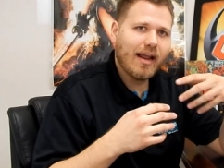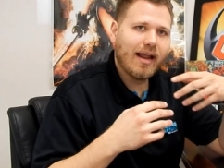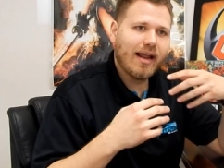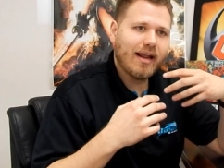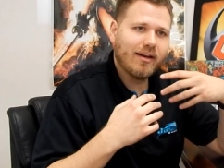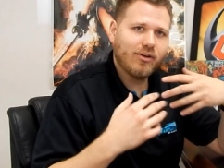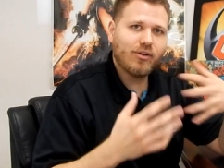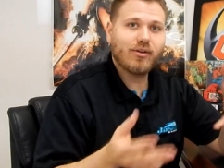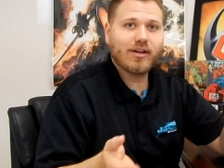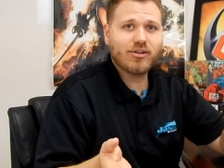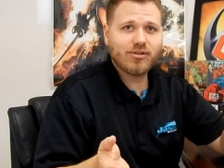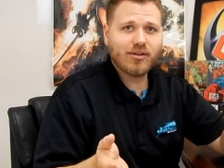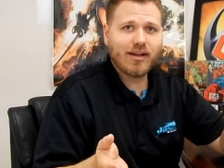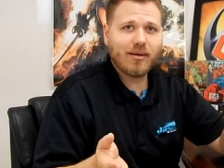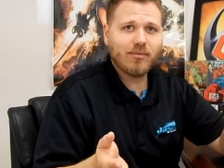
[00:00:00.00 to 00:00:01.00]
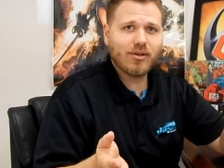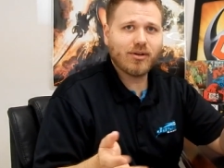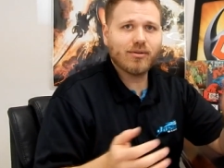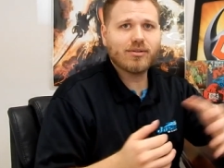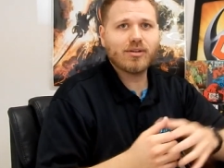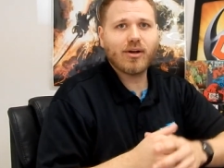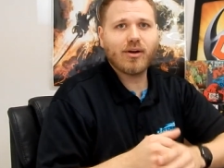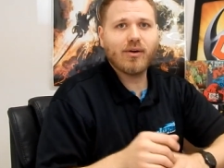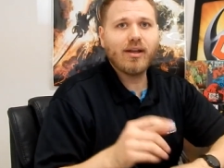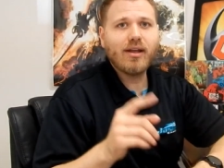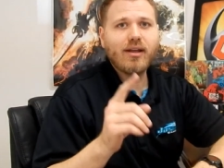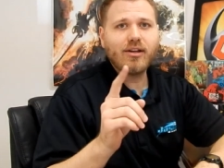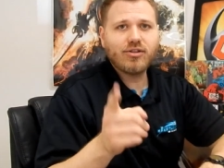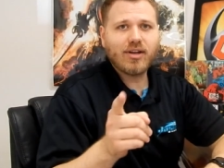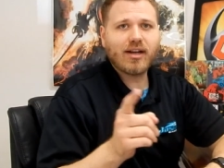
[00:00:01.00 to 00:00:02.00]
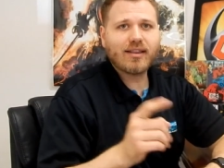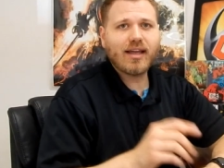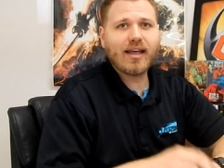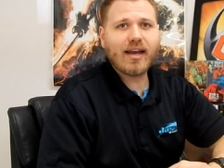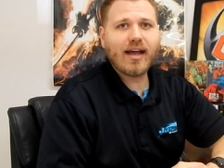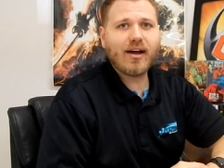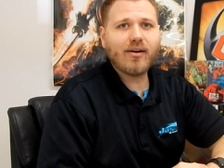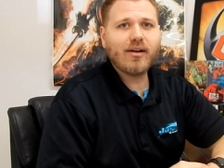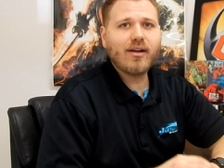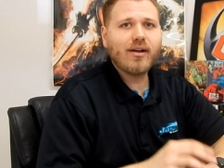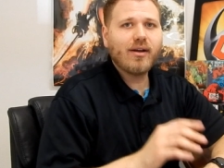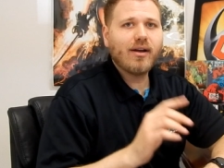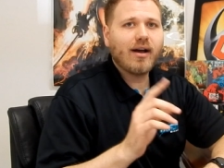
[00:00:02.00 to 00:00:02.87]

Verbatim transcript: and you'll get your game too. So check that out.